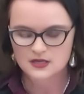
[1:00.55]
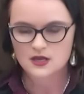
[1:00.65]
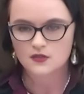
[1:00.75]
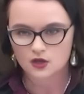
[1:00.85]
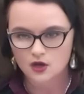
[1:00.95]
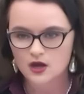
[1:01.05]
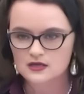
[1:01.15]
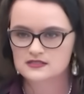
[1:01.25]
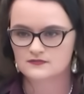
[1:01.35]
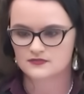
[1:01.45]
The
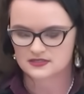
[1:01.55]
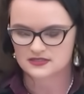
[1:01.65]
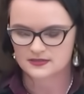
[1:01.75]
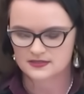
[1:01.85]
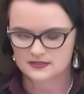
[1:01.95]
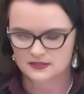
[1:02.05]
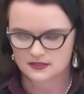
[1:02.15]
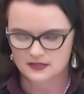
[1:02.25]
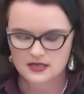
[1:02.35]
cost of the CBC.